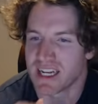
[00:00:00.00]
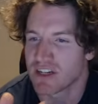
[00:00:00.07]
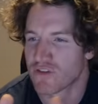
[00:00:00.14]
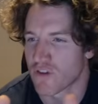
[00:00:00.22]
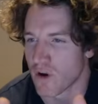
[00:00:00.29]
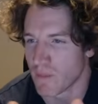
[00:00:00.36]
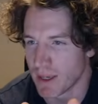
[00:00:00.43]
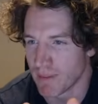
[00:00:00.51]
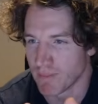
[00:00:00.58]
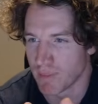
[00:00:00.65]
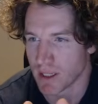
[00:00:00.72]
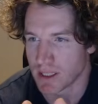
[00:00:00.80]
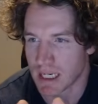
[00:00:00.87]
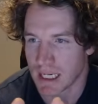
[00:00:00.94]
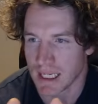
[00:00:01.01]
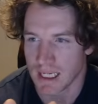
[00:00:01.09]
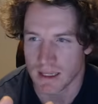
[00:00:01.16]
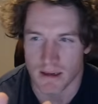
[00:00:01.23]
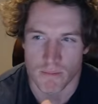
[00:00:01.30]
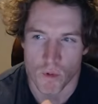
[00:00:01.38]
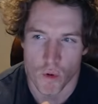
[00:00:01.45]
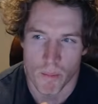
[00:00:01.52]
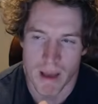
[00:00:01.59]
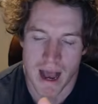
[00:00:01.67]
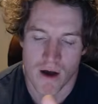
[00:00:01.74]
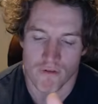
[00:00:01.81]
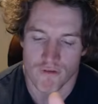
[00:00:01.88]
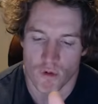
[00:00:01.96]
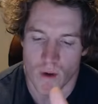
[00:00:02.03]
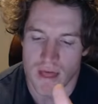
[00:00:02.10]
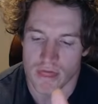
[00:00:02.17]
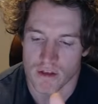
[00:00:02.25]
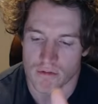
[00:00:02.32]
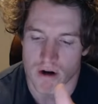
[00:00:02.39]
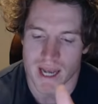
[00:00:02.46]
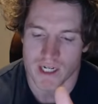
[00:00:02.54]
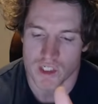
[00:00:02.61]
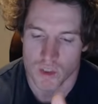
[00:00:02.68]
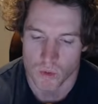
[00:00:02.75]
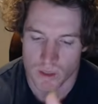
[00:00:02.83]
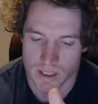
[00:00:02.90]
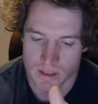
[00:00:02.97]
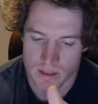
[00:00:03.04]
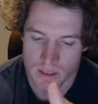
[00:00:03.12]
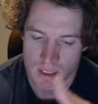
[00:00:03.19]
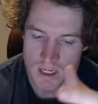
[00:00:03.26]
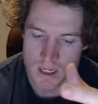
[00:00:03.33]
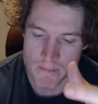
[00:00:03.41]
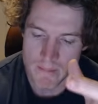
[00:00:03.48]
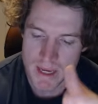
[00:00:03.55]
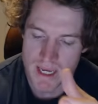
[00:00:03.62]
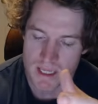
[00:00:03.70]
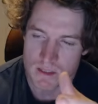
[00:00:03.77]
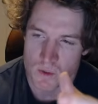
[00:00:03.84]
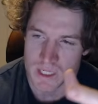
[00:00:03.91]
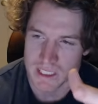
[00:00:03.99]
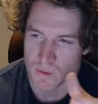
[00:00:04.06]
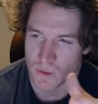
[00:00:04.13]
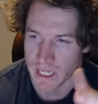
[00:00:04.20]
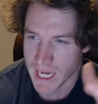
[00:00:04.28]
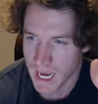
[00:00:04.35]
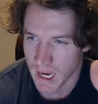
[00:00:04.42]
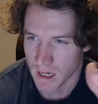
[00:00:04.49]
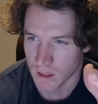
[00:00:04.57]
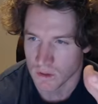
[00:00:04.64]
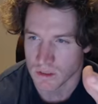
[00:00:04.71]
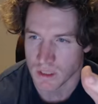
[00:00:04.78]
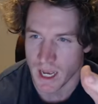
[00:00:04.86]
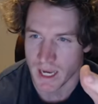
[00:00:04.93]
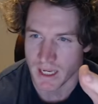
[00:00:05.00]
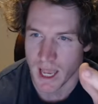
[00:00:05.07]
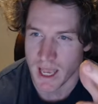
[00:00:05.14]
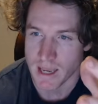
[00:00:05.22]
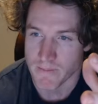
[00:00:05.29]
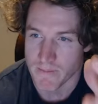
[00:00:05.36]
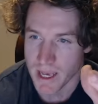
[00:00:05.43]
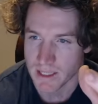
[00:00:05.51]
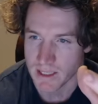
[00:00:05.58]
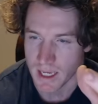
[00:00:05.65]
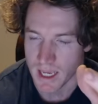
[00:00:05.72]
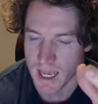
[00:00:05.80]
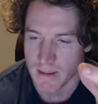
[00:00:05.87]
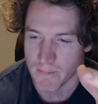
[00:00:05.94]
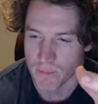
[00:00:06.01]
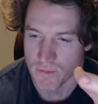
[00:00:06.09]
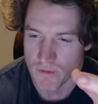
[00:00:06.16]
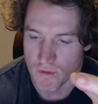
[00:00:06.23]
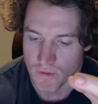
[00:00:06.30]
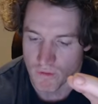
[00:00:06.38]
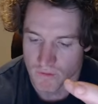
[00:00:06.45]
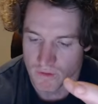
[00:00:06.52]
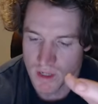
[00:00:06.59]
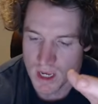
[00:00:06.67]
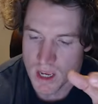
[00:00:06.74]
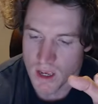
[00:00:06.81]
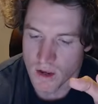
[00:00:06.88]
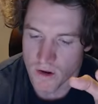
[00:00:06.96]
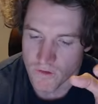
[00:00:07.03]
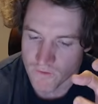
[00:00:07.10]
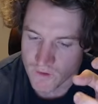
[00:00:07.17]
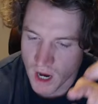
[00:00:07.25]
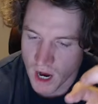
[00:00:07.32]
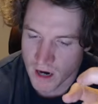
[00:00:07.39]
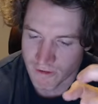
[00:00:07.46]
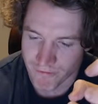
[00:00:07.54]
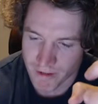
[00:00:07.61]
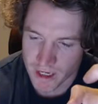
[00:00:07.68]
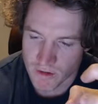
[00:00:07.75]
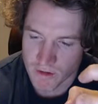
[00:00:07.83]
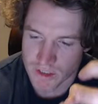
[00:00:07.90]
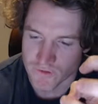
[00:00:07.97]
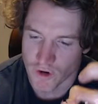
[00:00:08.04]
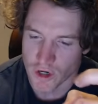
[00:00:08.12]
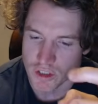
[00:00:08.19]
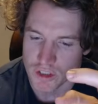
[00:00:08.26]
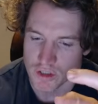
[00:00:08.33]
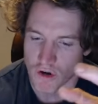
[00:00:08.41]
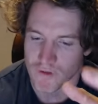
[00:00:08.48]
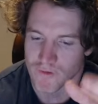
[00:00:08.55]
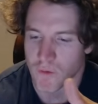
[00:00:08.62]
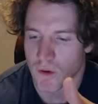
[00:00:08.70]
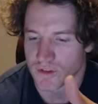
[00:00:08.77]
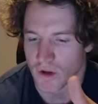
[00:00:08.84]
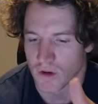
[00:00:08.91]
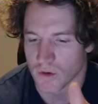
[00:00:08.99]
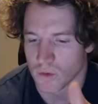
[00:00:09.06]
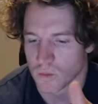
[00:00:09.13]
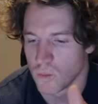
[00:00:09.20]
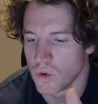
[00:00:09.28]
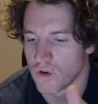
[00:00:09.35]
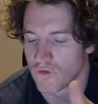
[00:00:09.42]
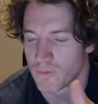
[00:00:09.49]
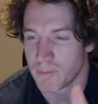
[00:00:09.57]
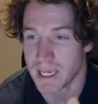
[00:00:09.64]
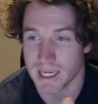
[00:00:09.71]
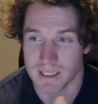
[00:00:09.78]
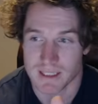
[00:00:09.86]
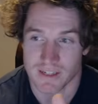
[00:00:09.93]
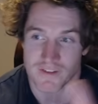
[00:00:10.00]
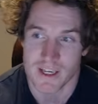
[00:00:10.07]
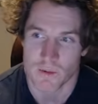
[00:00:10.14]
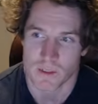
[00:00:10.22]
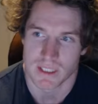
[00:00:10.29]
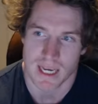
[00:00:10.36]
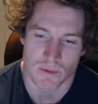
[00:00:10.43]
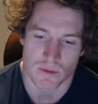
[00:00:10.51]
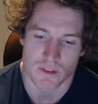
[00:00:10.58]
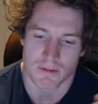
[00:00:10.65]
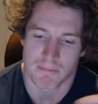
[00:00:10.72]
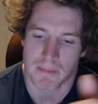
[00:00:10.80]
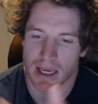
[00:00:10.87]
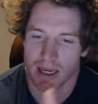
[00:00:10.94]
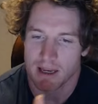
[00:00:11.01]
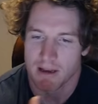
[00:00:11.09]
from him, but it's clearly more powerful and the right choice. Me 2028 looks like a better and improved young, vigorous version of what Donald would have picked if he was able to pick,